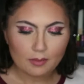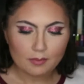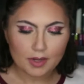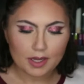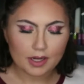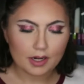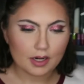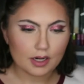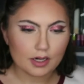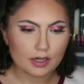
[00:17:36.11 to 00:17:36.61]

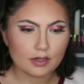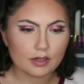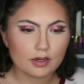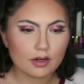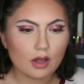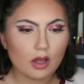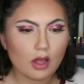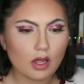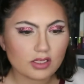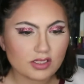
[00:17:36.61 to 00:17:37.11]
But our
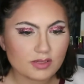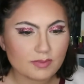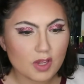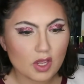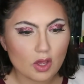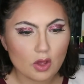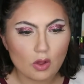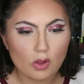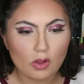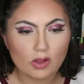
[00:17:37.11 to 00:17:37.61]

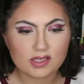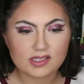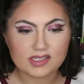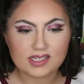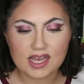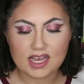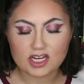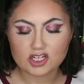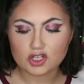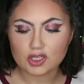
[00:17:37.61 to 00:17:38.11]
ultimate goal is
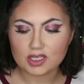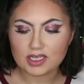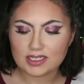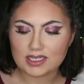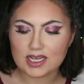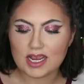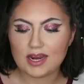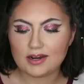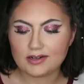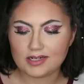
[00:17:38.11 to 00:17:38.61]
to actually
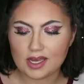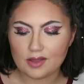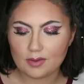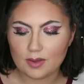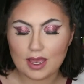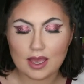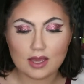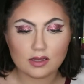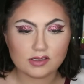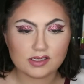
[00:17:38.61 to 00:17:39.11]
tear down
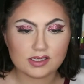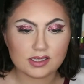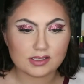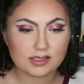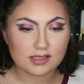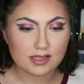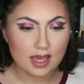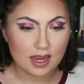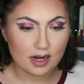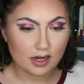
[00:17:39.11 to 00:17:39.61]
the house
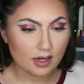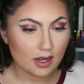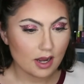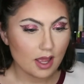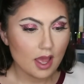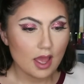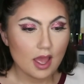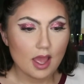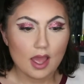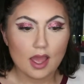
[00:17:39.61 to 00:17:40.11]
that's there
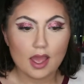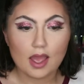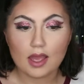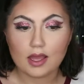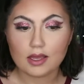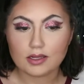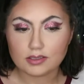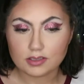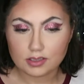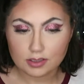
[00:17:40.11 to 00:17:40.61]

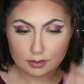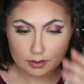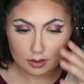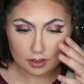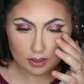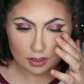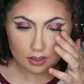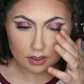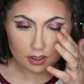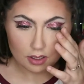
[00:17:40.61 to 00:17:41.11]
and
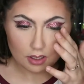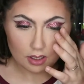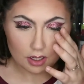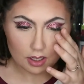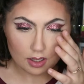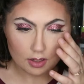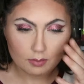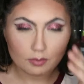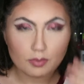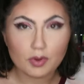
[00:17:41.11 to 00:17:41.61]

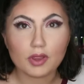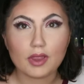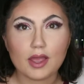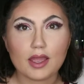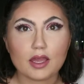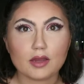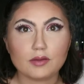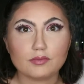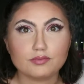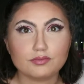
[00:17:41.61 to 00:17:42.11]
put
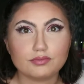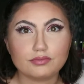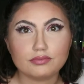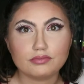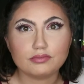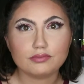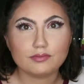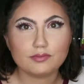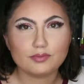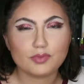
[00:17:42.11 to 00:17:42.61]
like a
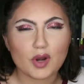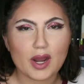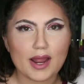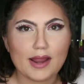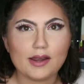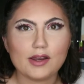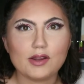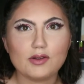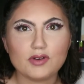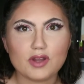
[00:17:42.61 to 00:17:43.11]

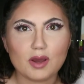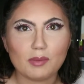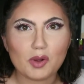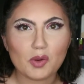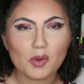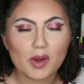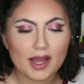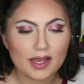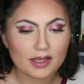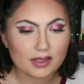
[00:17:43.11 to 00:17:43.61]
brand new
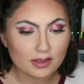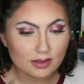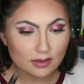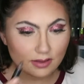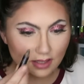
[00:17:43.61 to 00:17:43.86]
double wide